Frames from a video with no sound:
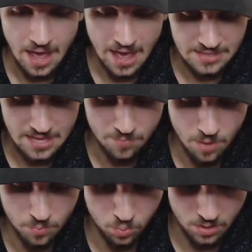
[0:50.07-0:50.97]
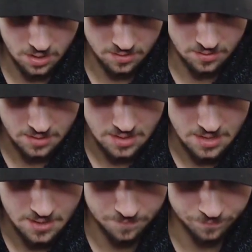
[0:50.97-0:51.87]
I came up with
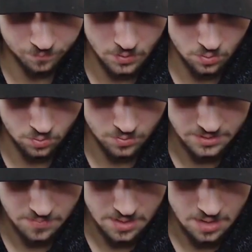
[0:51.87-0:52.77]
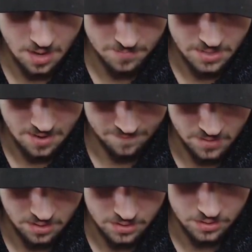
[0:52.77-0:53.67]
the... Ooh, this might not be
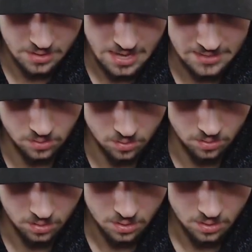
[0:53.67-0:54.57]
very good at all.